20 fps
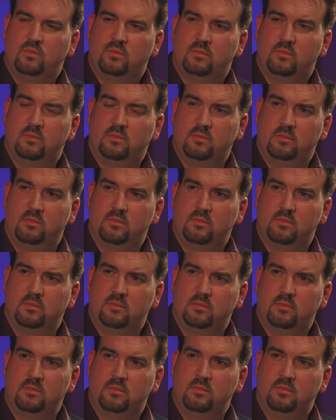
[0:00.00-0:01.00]
David Fincher
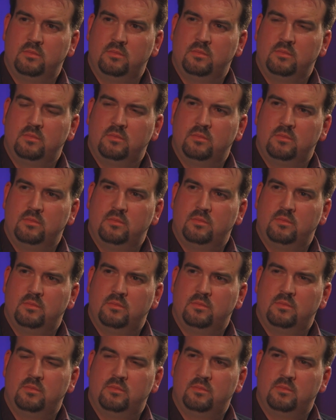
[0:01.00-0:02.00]
that you're dealing
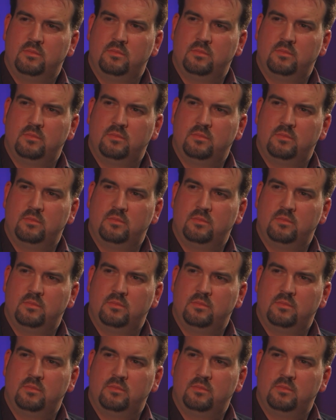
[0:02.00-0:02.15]
with